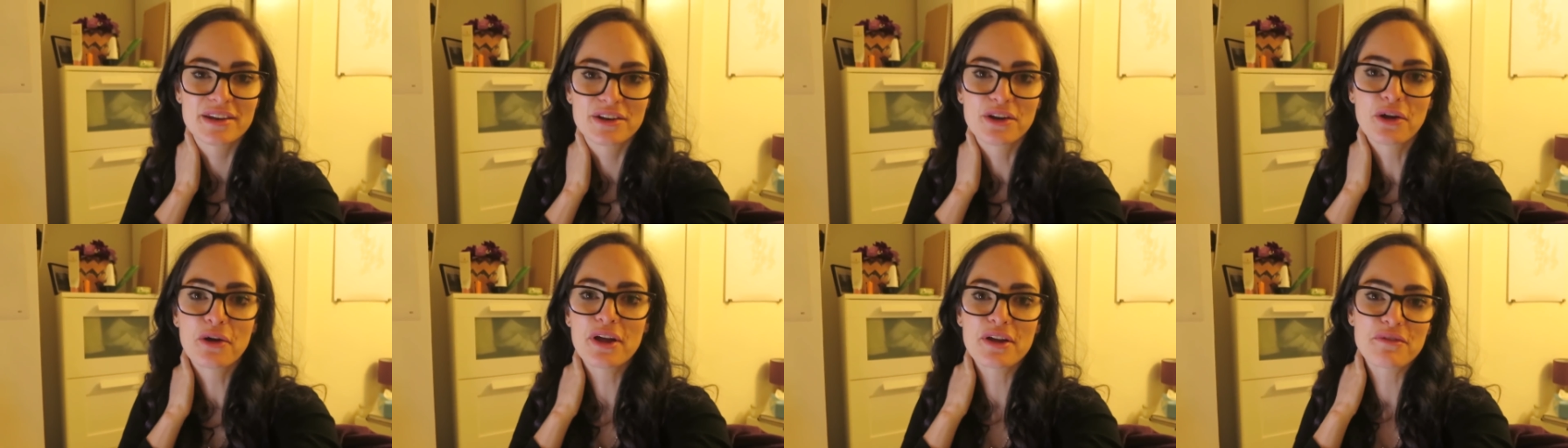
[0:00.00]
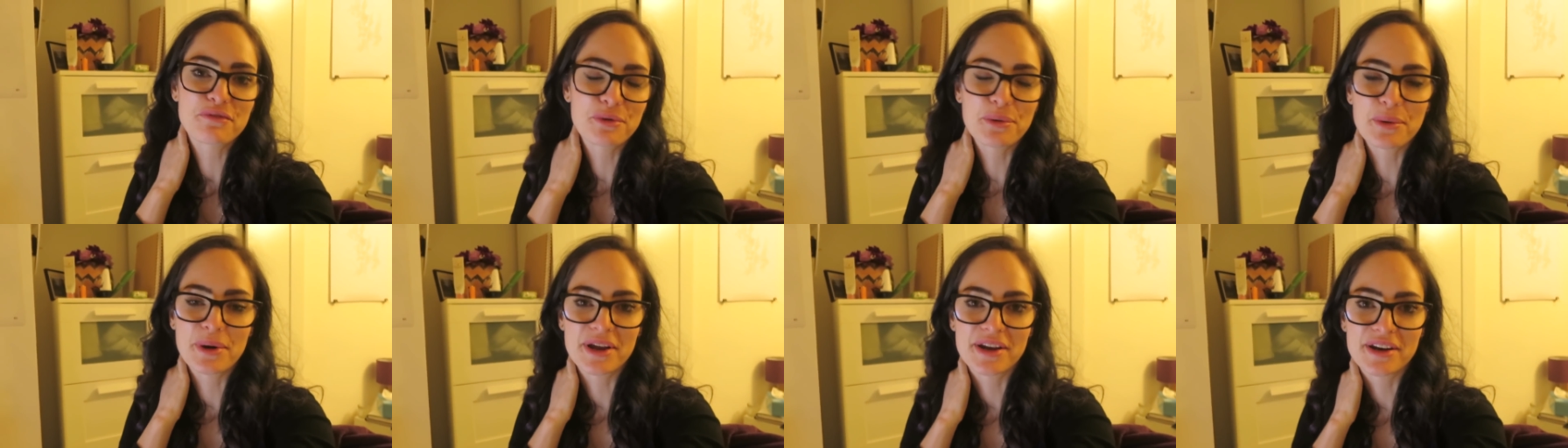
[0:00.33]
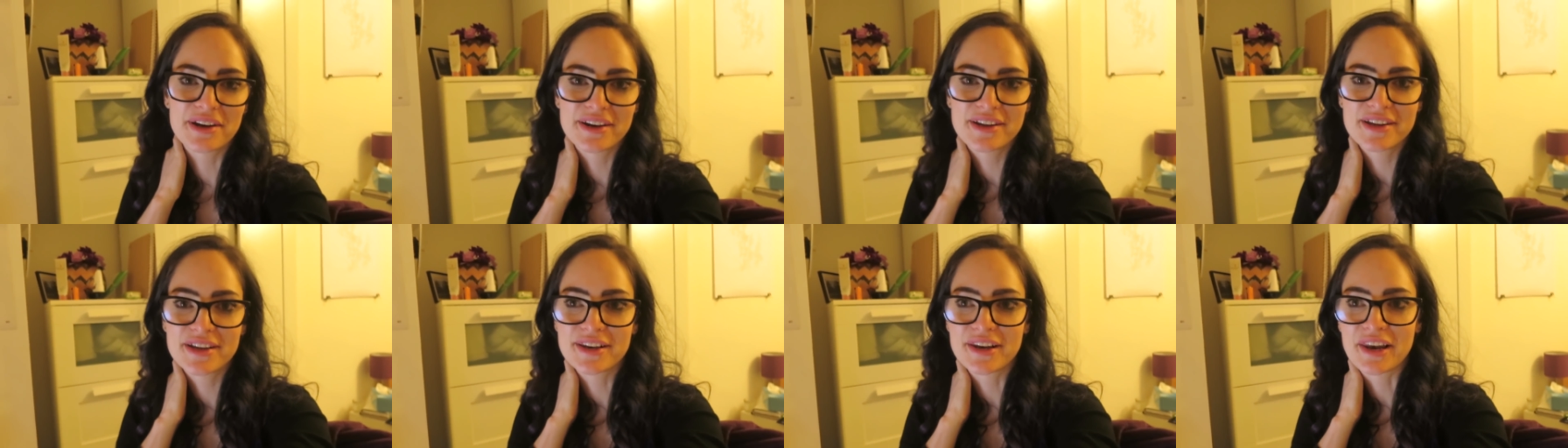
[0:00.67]
not
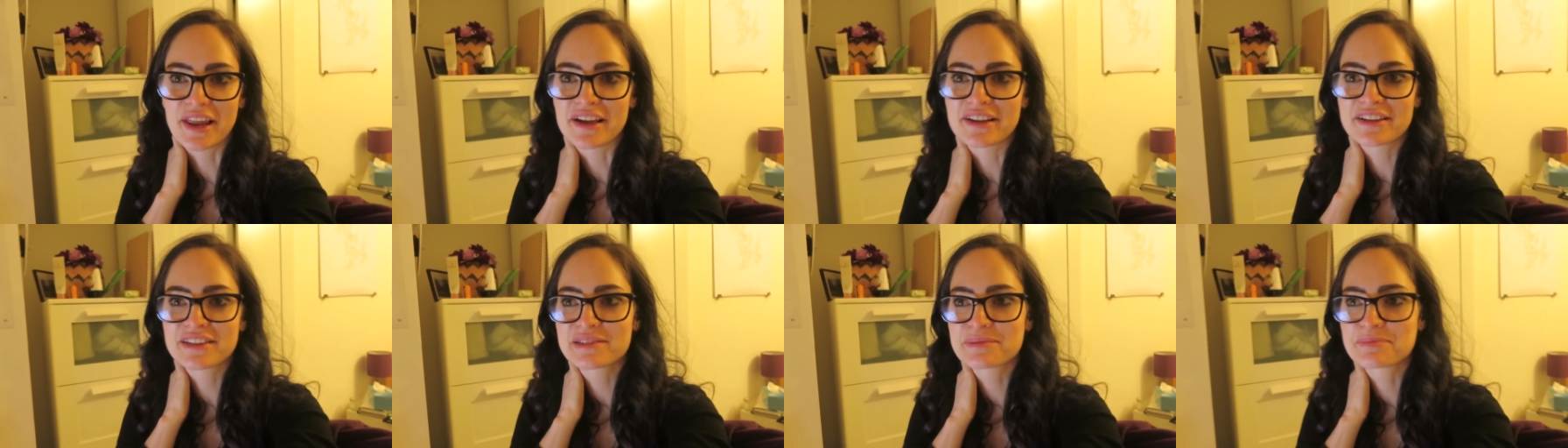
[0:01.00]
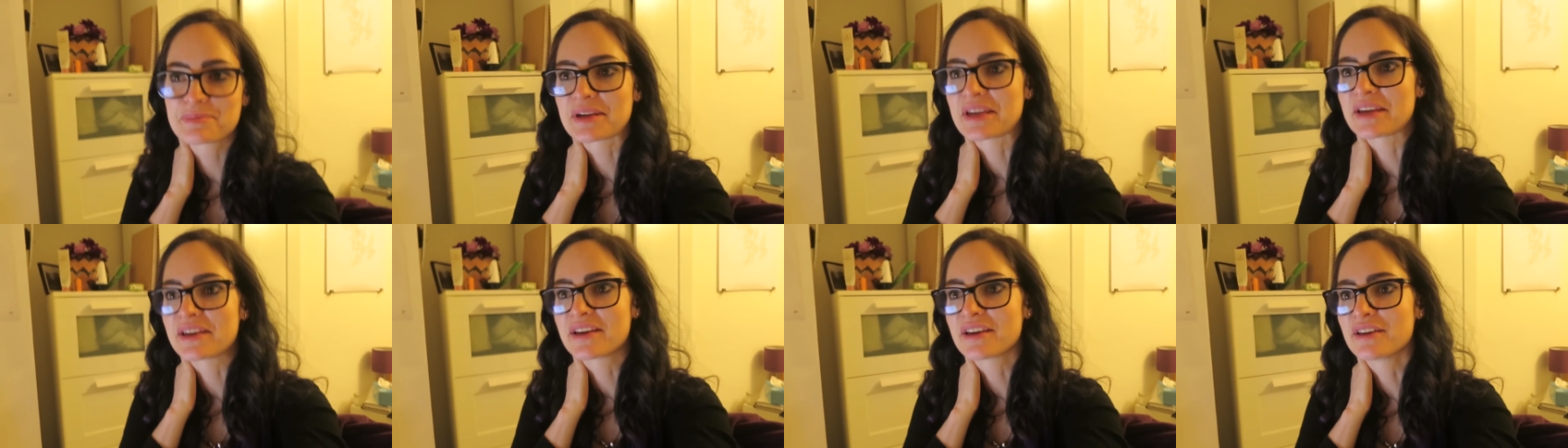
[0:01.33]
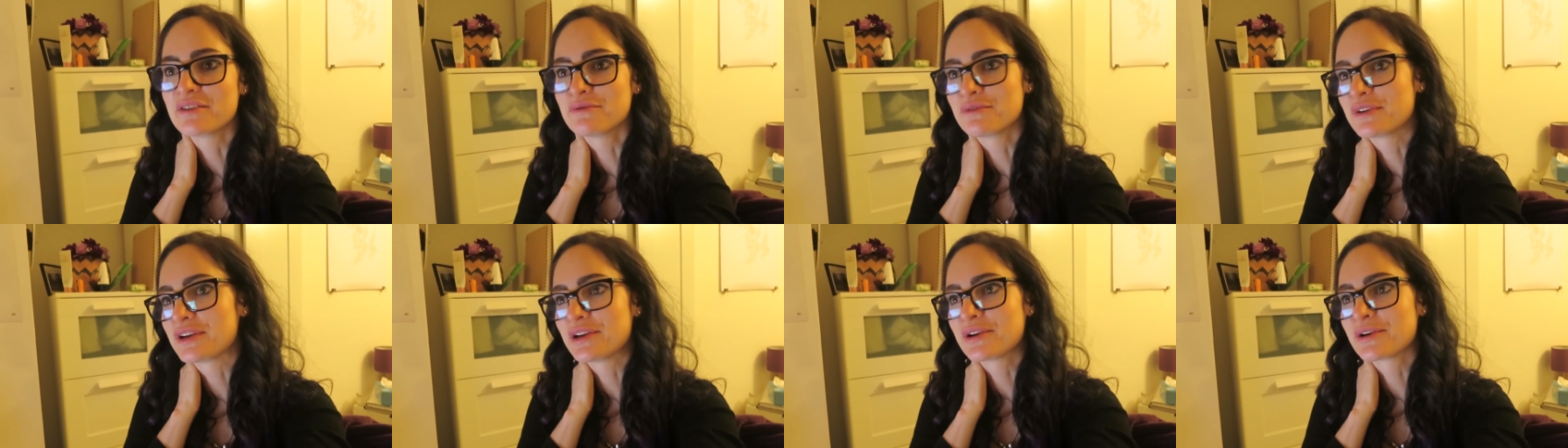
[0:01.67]
everyone likes being
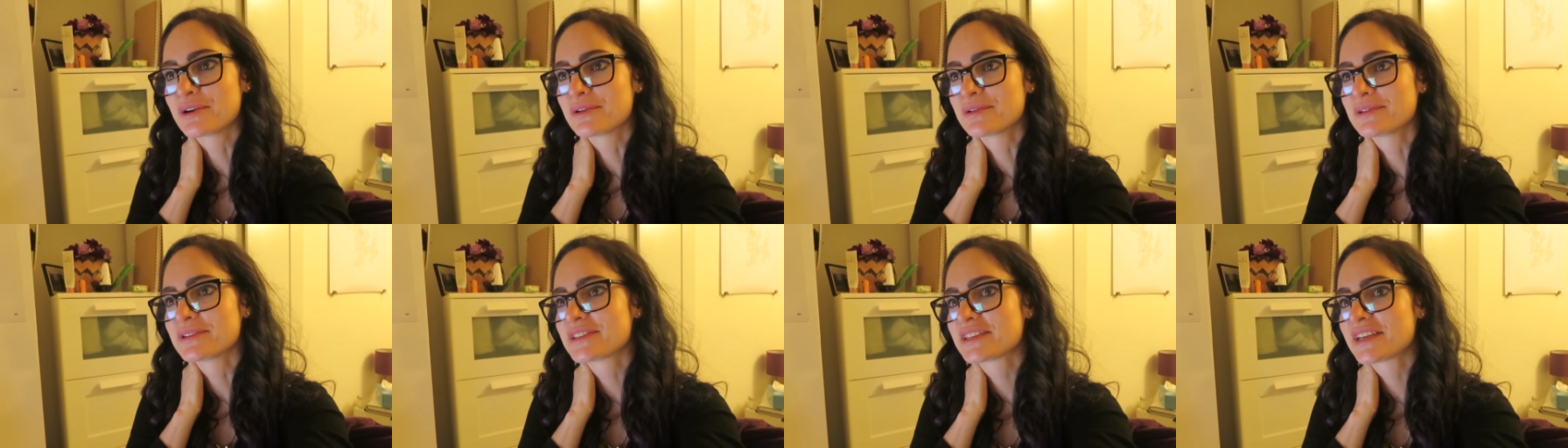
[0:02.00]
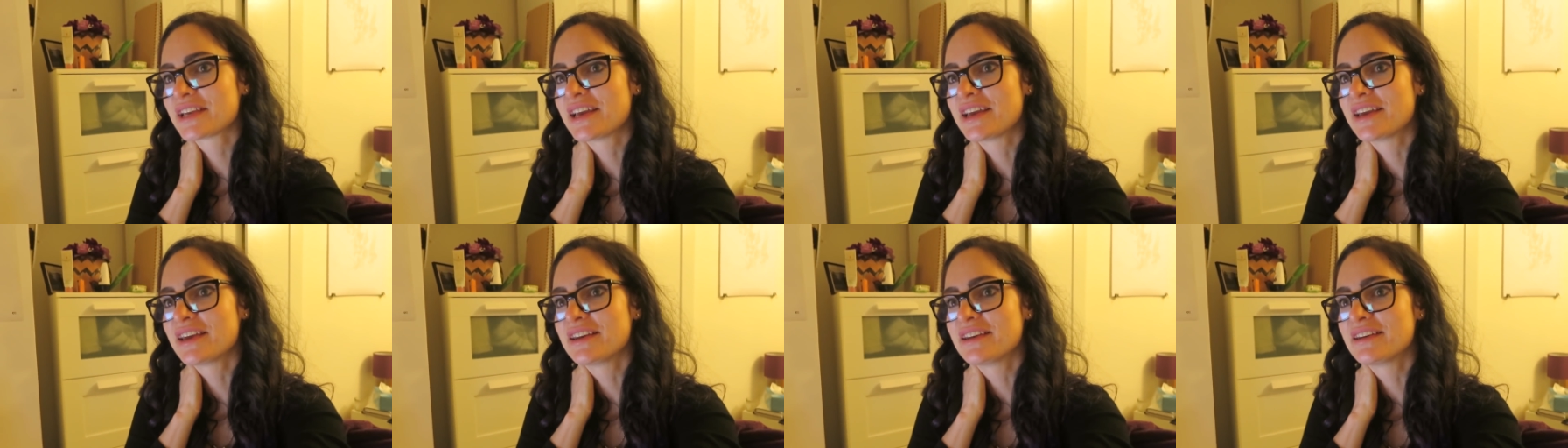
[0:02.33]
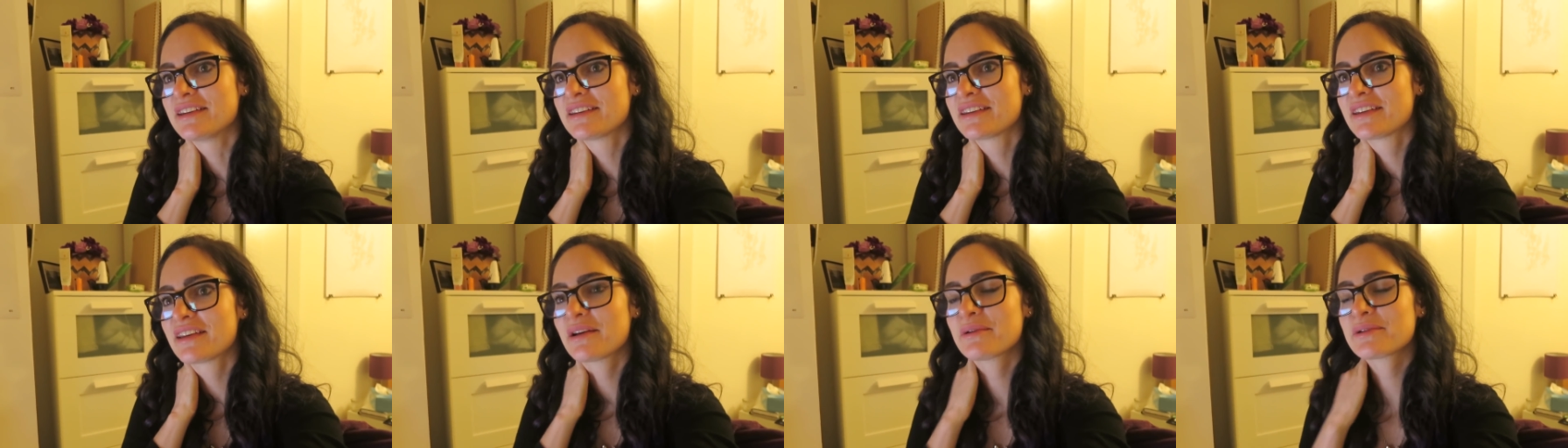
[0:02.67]
in videos,
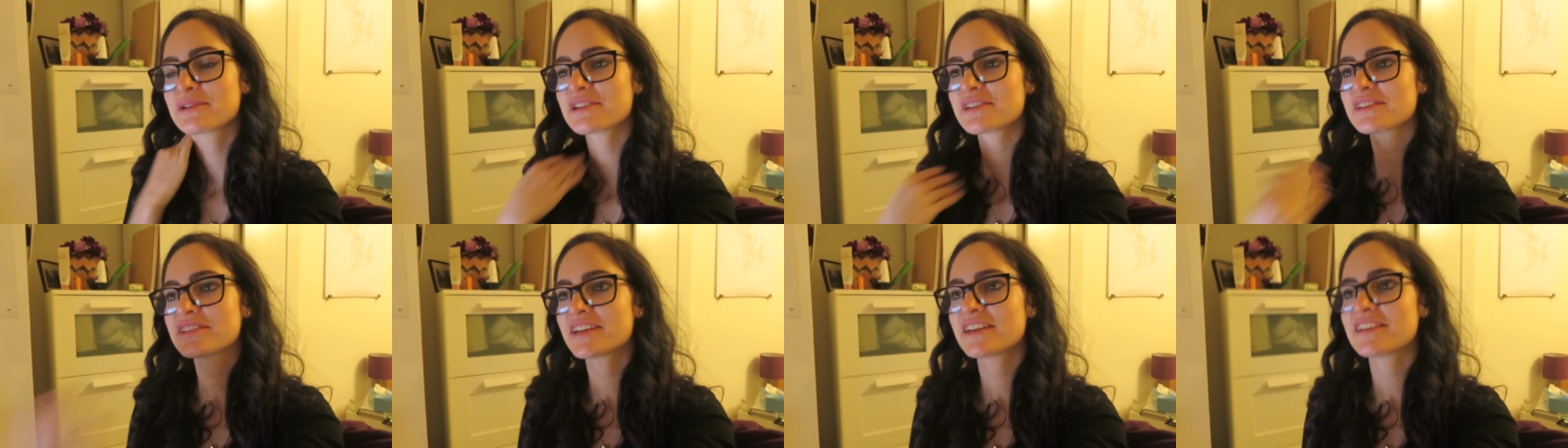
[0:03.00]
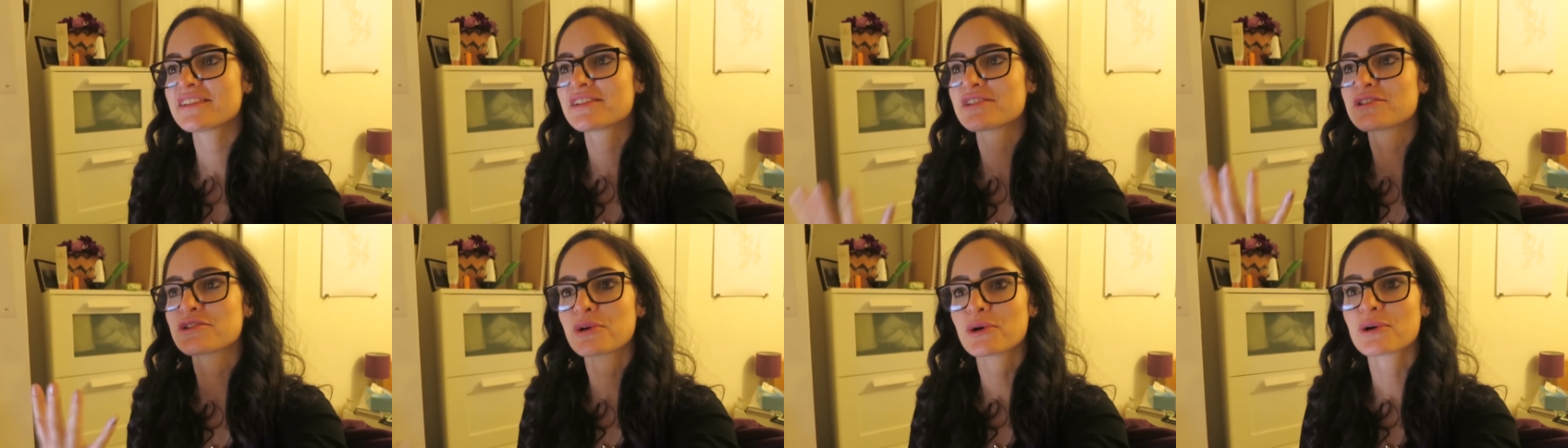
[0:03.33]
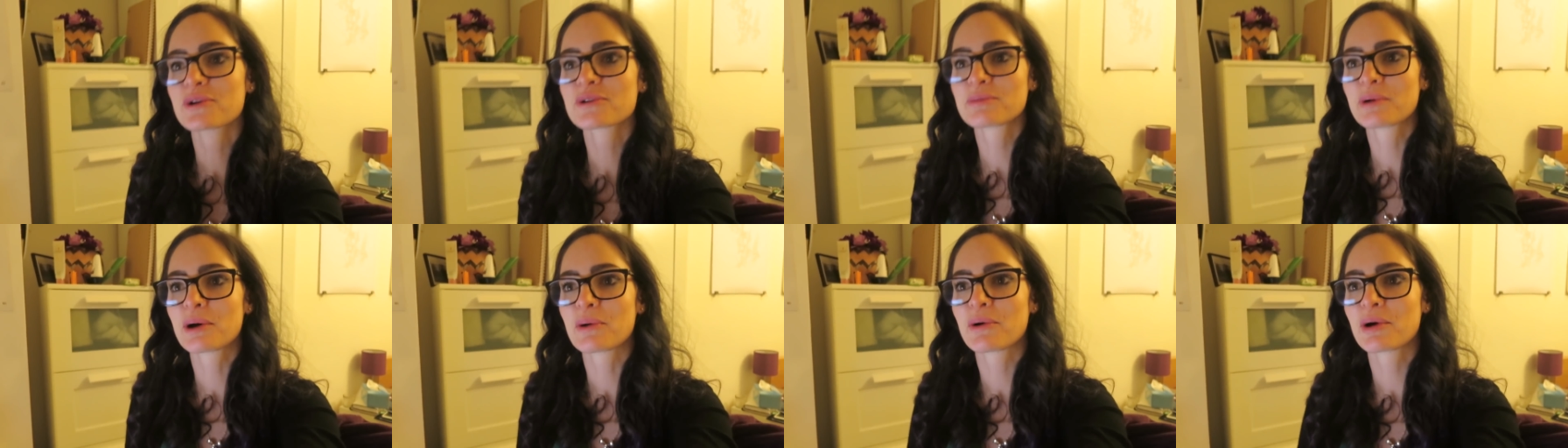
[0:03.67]
and it was just nice to
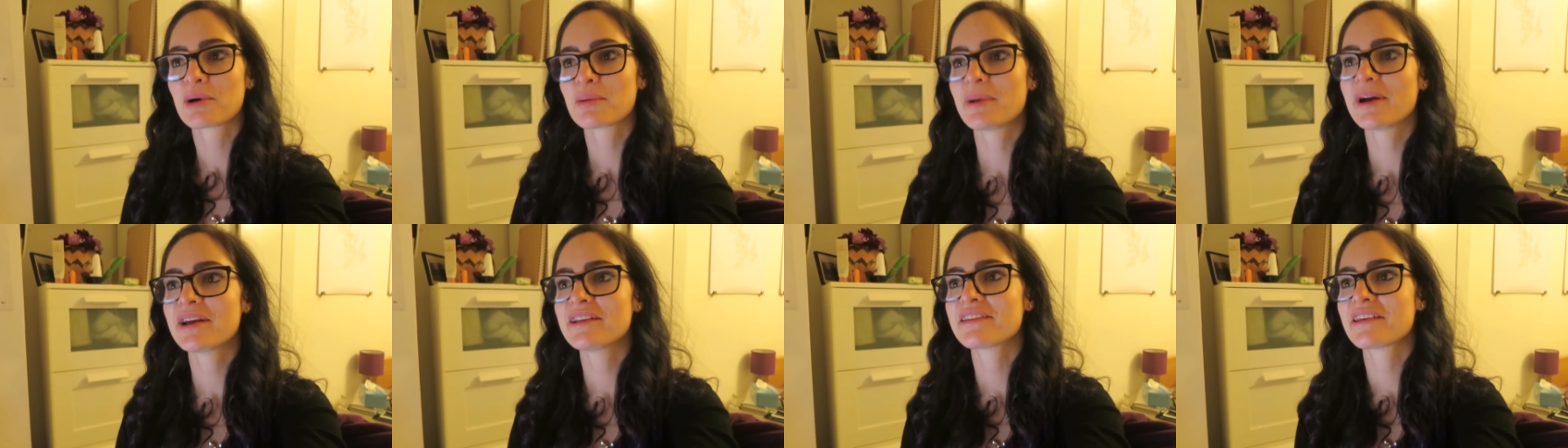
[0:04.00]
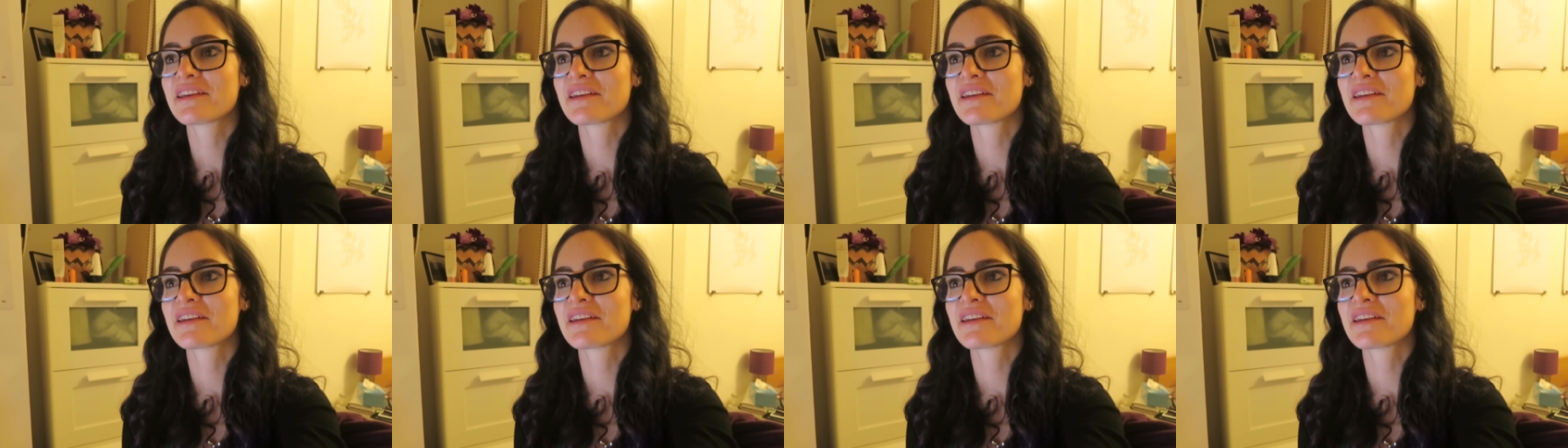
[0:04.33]
talk to my workmates.